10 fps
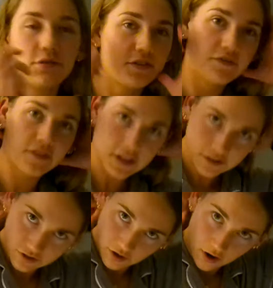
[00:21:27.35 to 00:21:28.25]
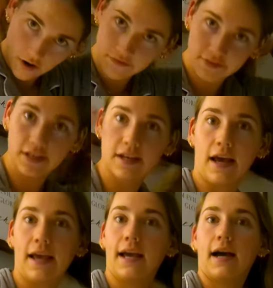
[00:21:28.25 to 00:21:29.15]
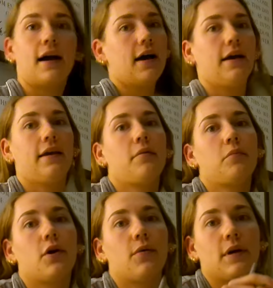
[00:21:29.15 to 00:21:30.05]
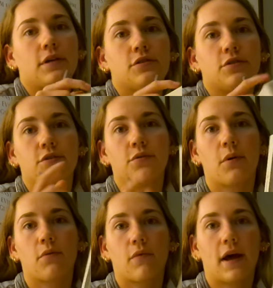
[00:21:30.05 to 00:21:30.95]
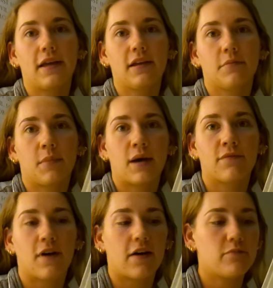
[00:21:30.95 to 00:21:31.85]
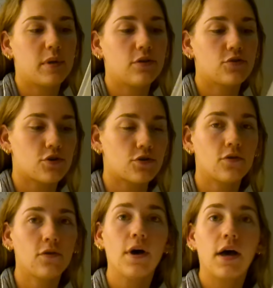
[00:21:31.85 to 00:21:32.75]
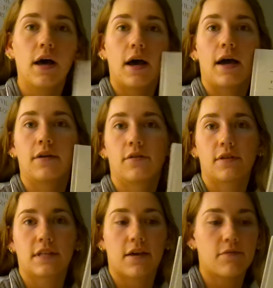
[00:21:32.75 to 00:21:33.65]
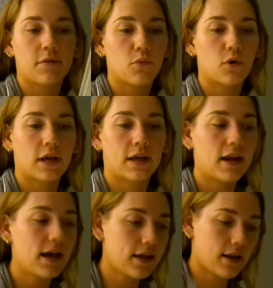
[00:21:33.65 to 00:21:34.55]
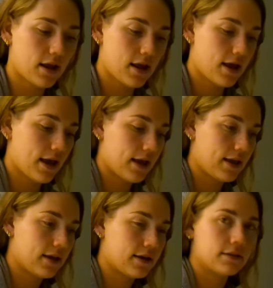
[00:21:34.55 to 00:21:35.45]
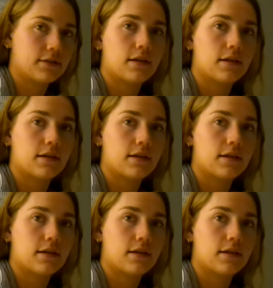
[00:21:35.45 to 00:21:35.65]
to finish off the night, I am going to write in my 5-minute journal. I do this every morning and night, and